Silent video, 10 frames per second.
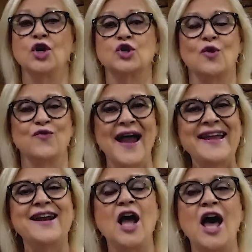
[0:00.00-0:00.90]
So if
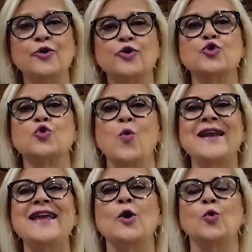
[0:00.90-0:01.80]
I get
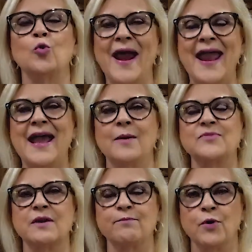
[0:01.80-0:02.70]
120
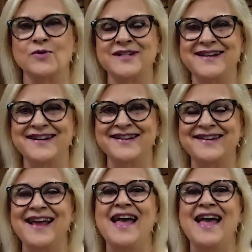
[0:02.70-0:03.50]
grams of protein in